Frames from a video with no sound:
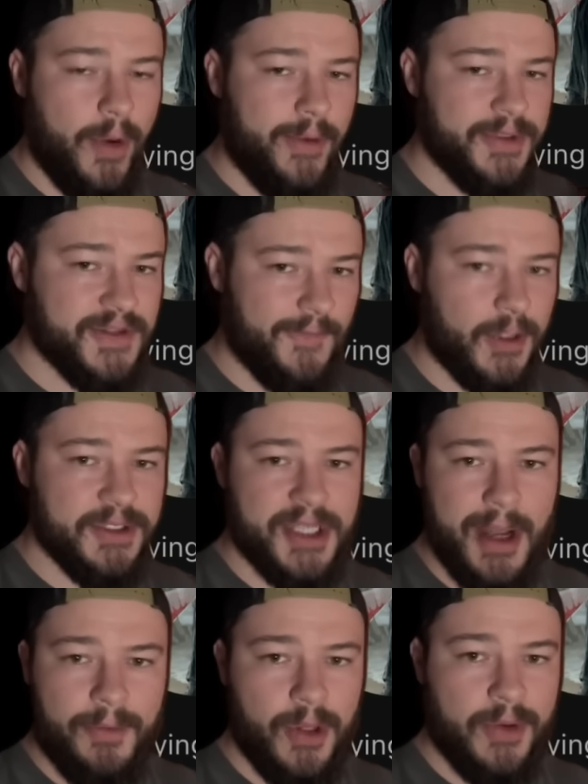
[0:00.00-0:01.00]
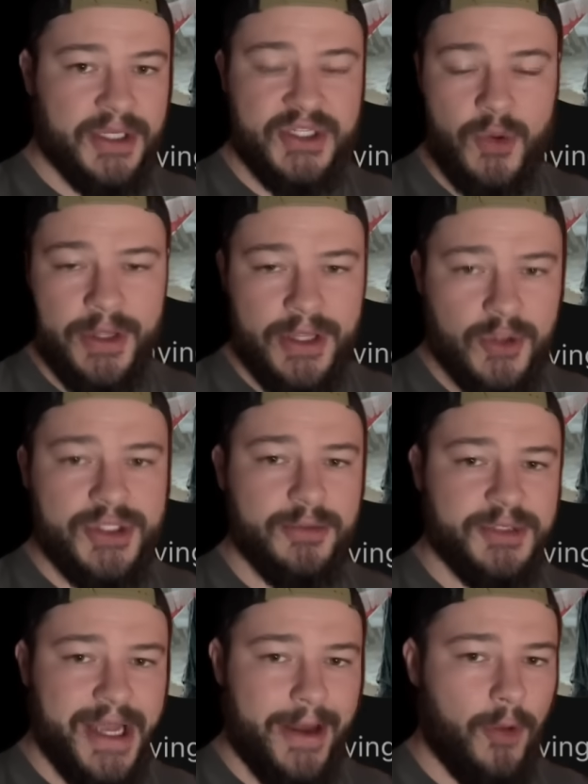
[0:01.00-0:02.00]
it was first uploaded to a YouTube
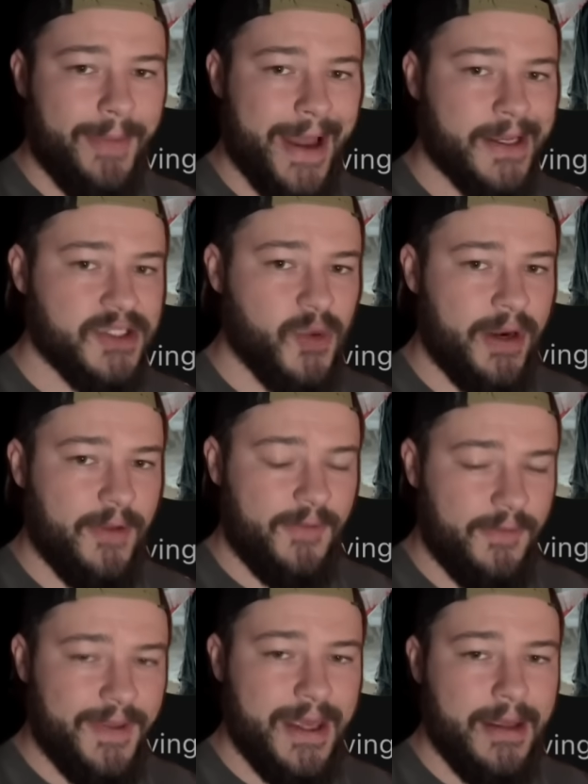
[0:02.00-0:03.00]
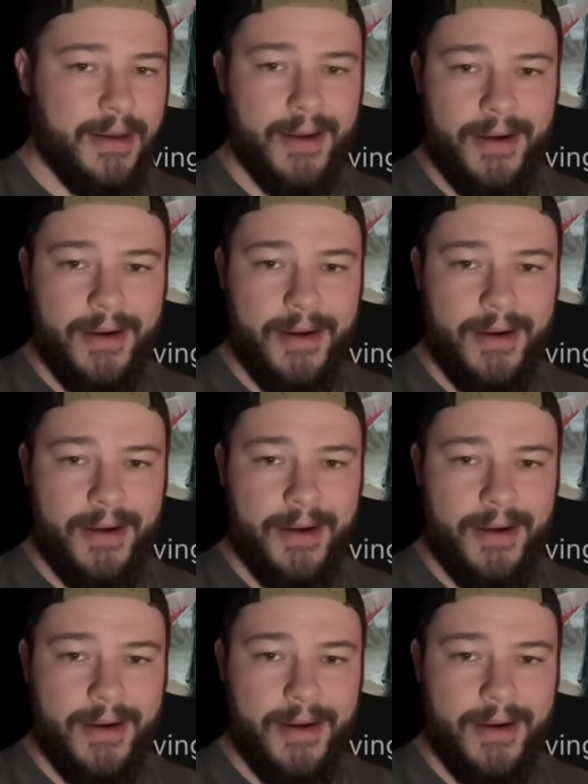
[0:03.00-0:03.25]
channel back in 2015